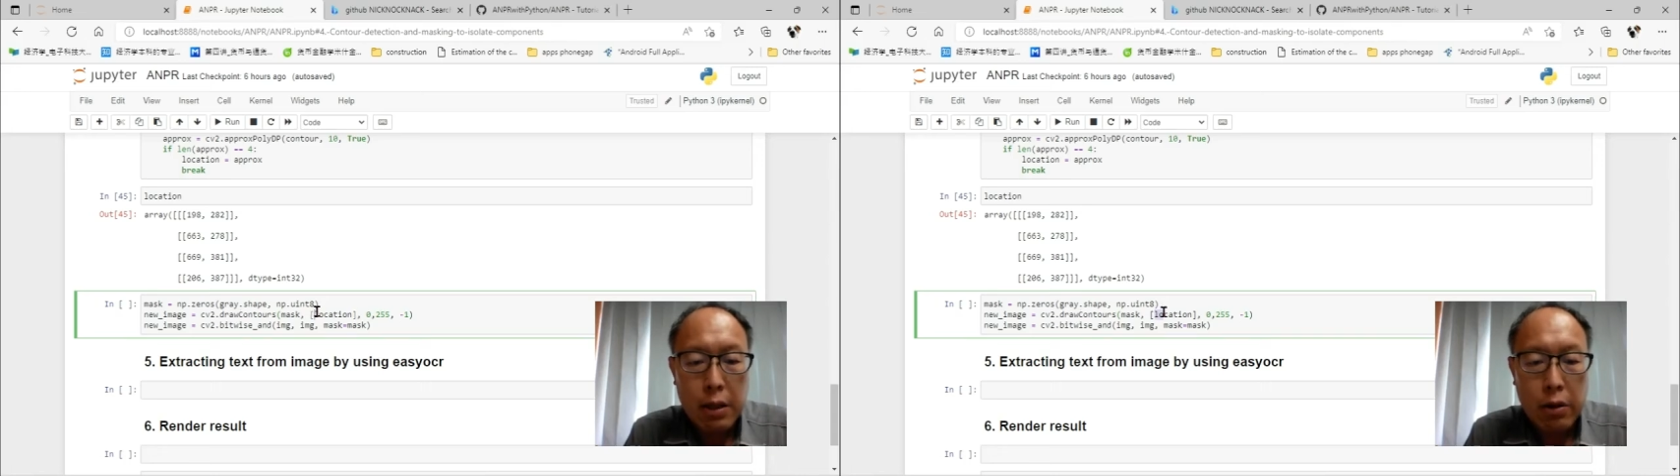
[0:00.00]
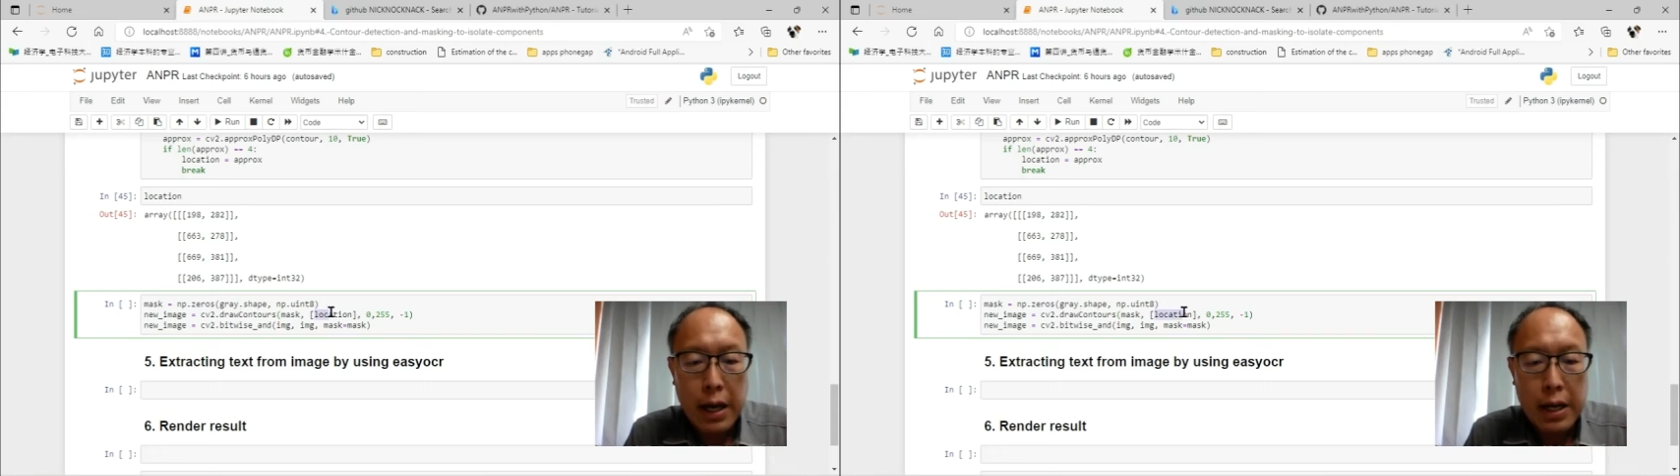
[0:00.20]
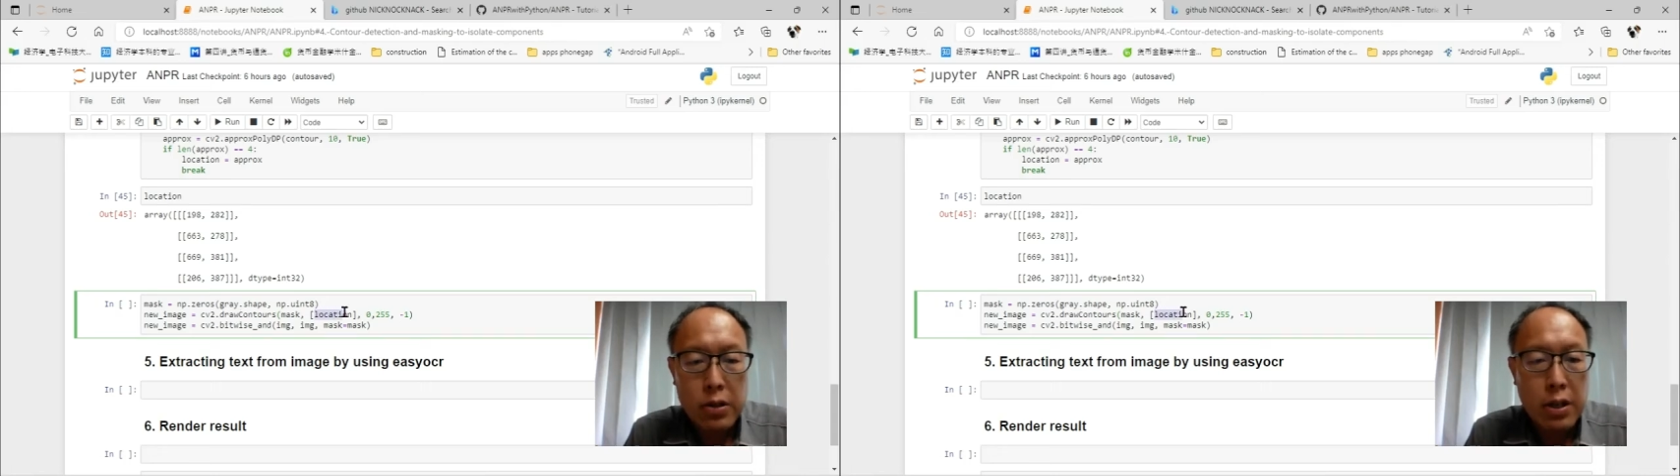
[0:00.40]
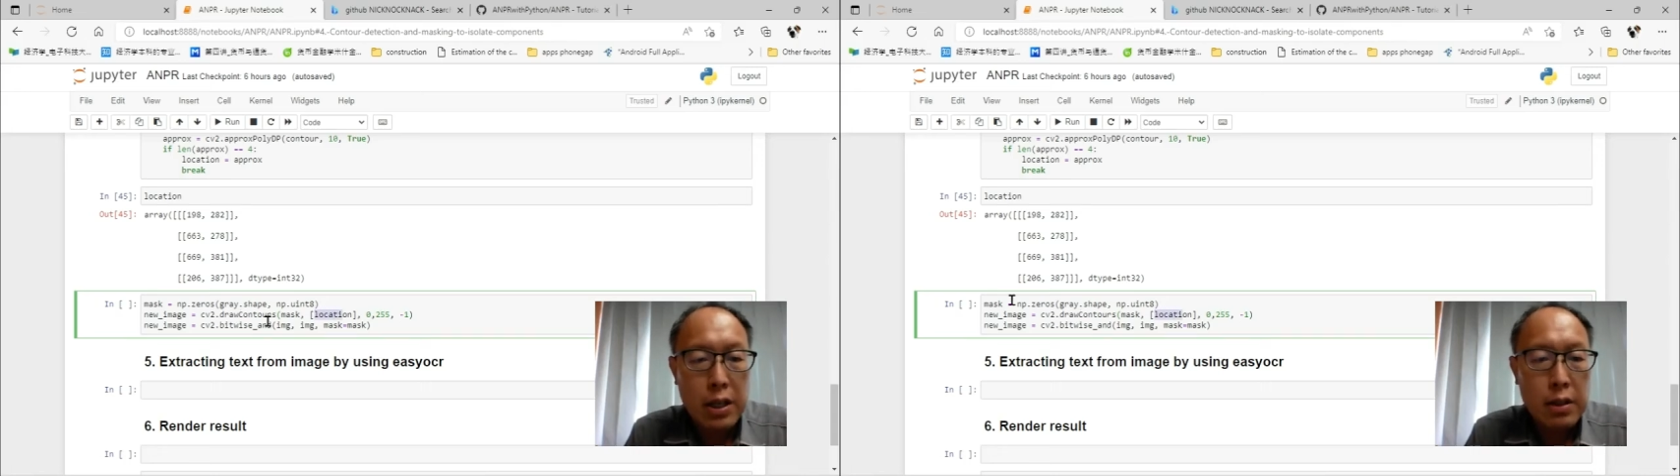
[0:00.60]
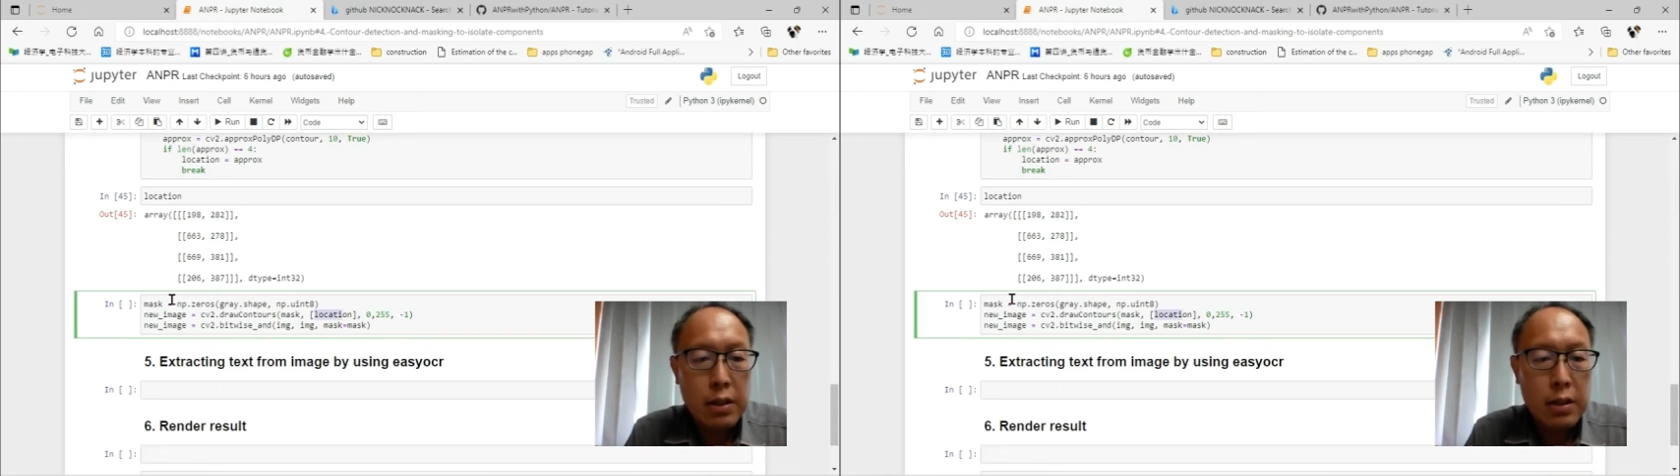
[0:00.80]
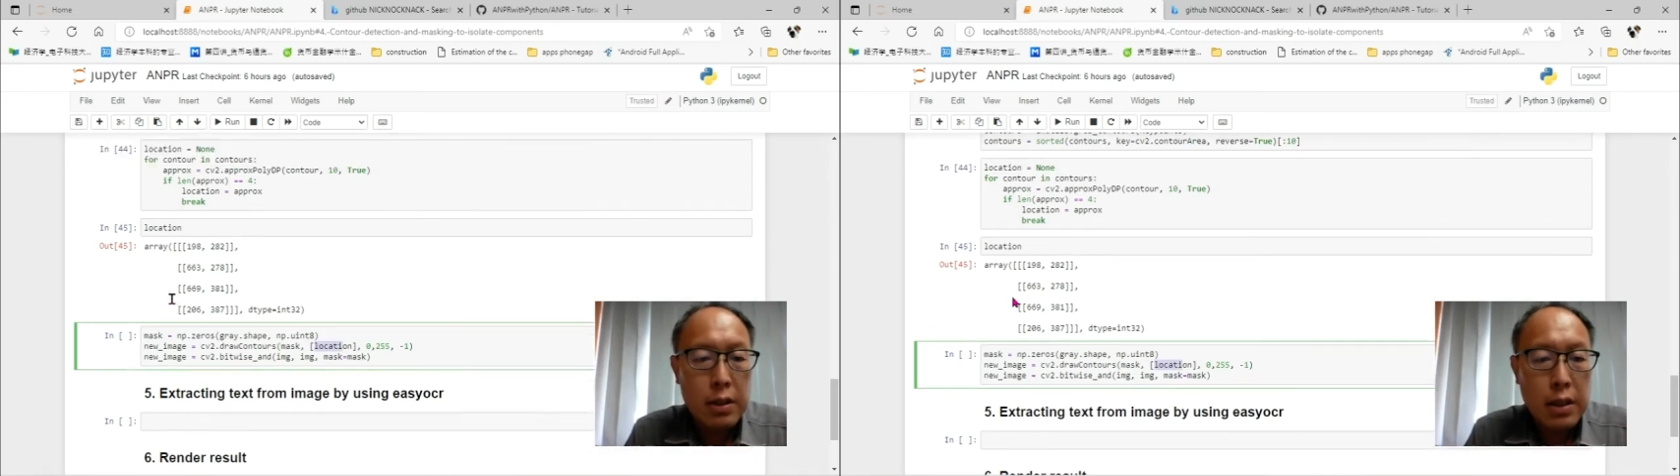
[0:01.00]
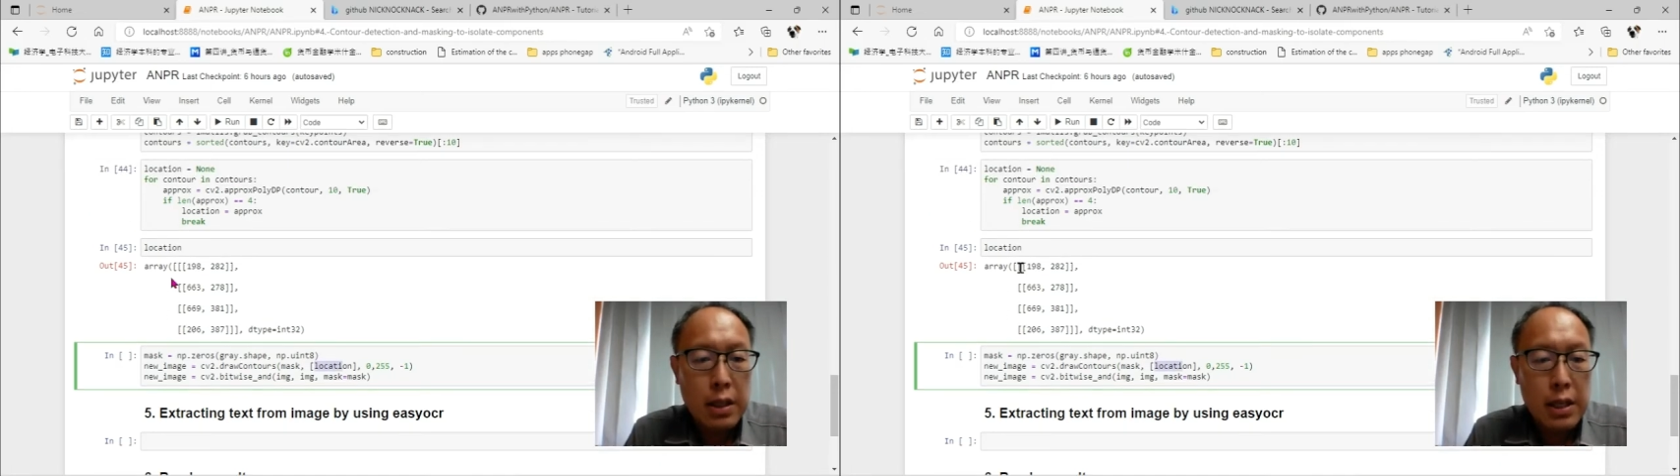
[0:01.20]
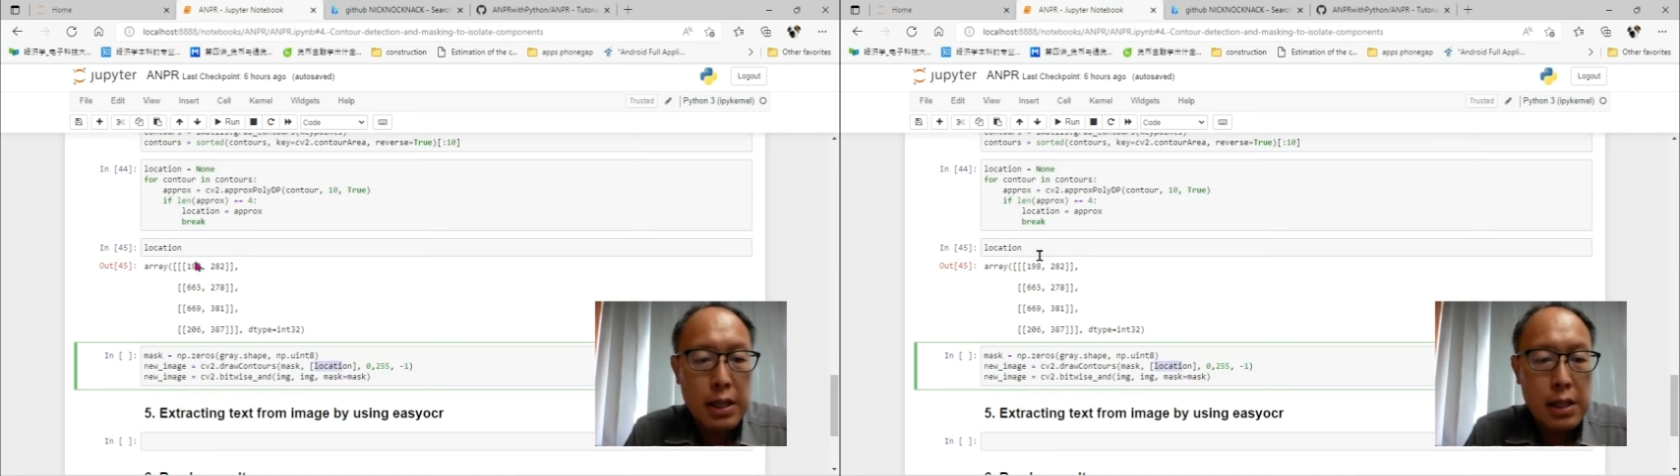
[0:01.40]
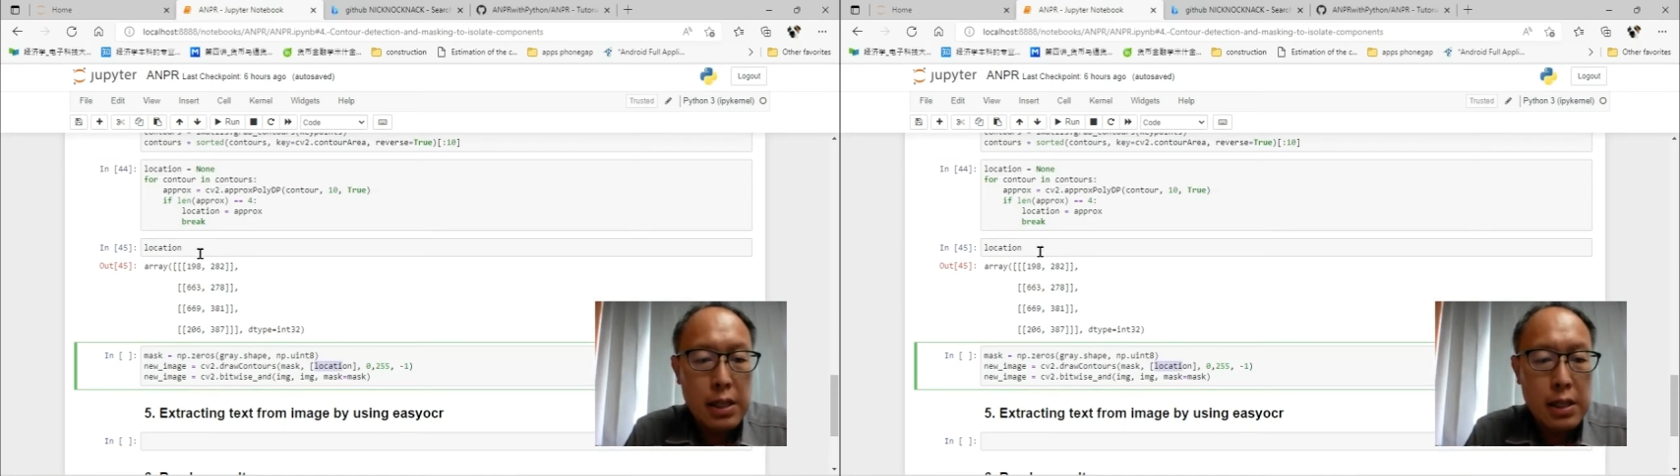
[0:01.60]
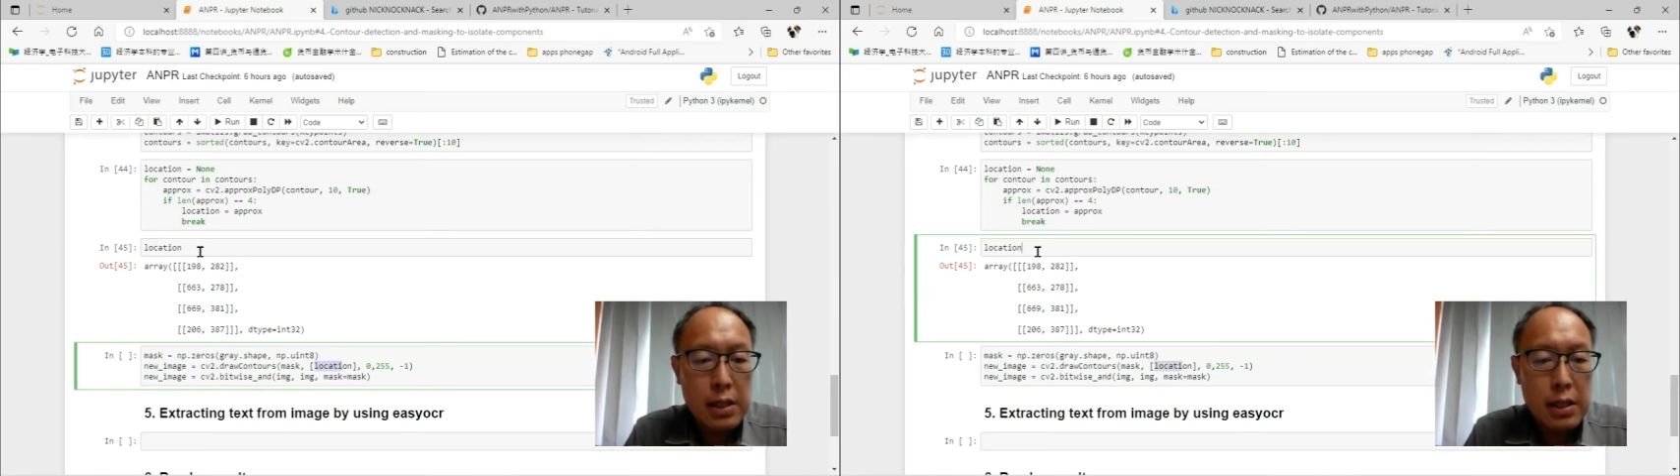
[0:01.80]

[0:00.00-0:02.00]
location here,